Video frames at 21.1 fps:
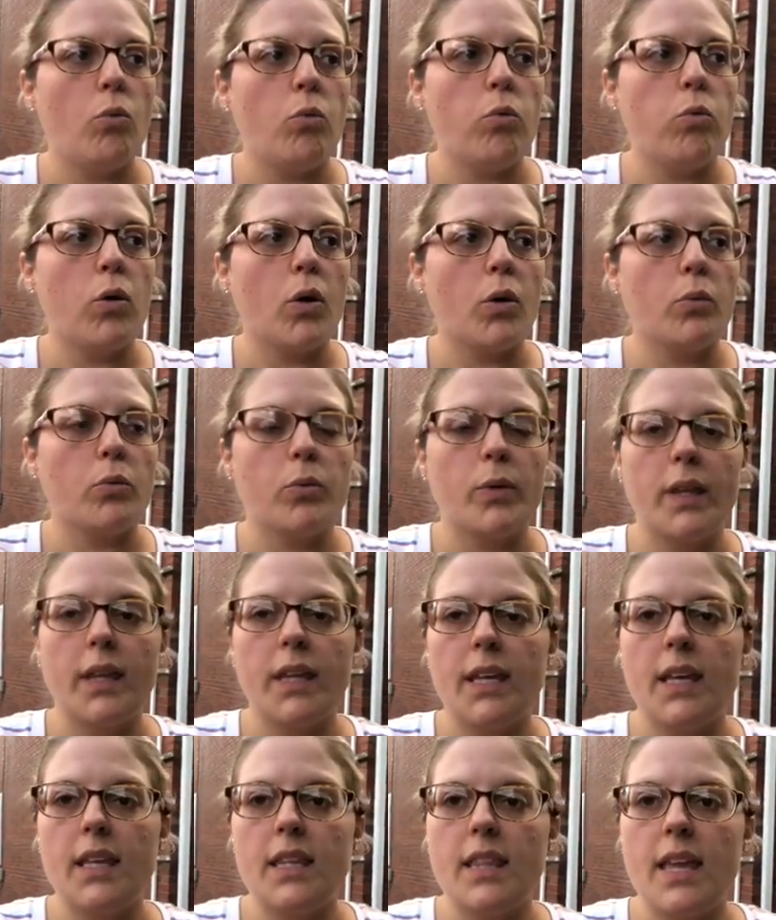were
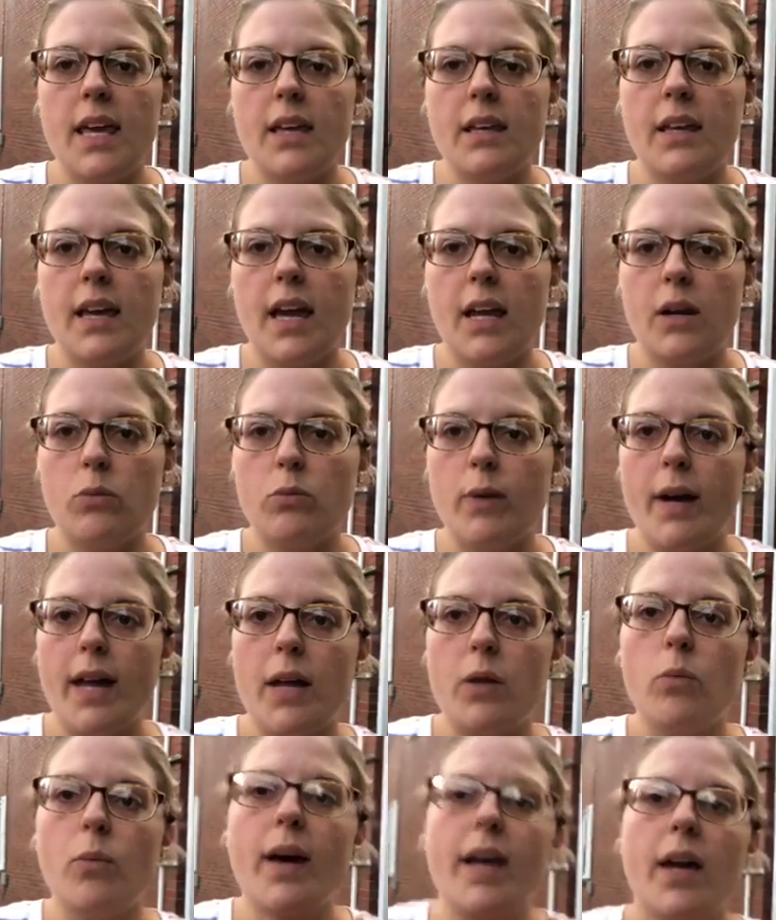really, they kind of
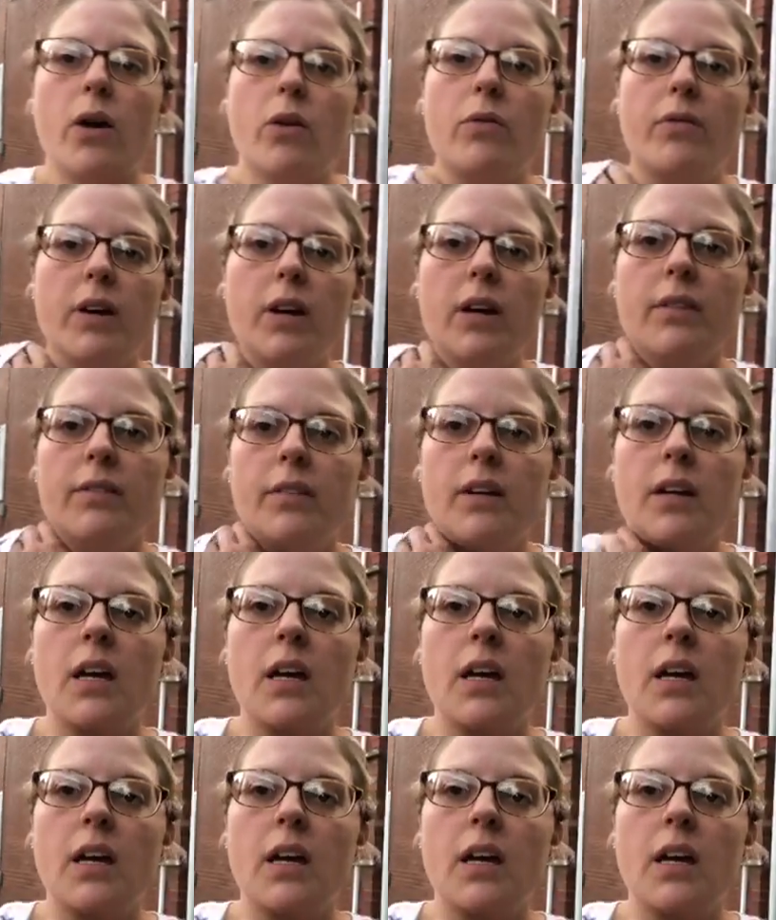ran way over.